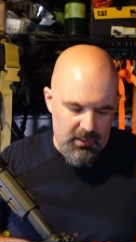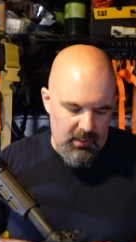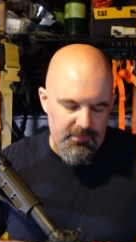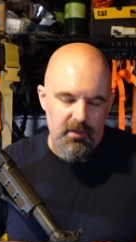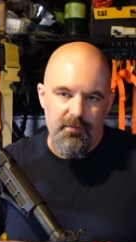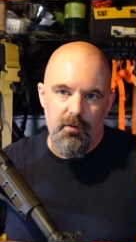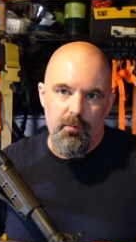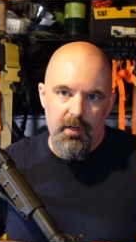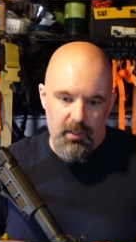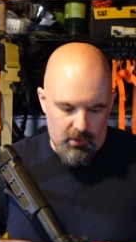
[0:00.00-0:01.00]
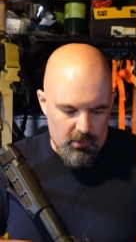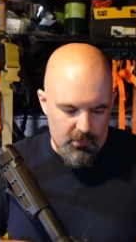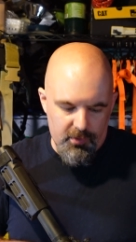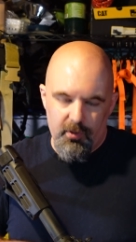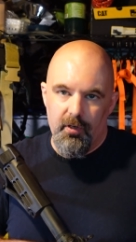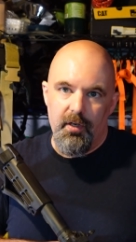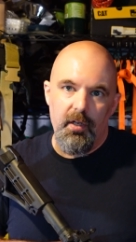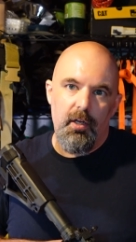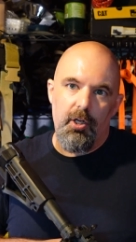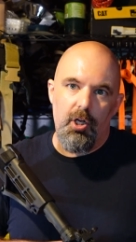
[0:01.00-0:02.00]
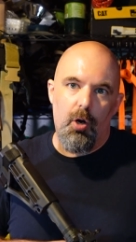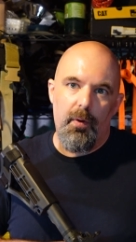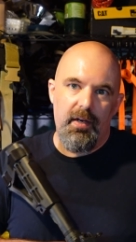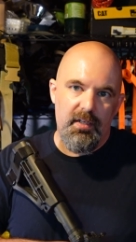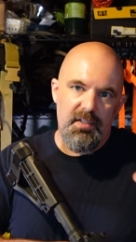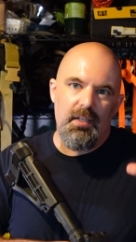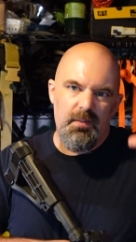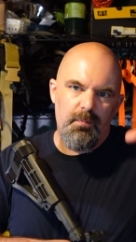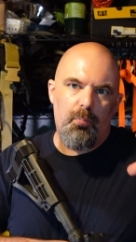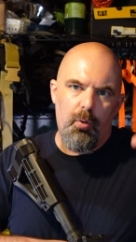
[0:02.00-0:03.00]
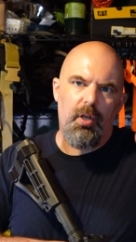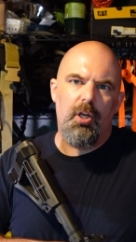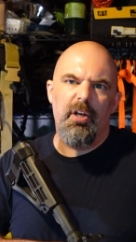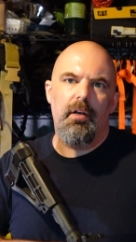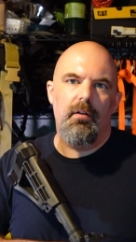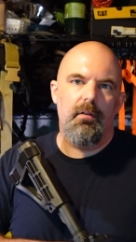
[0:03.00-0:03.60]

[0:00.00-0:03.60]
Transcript: Even if you're running a lower third co-witness, it's pretty good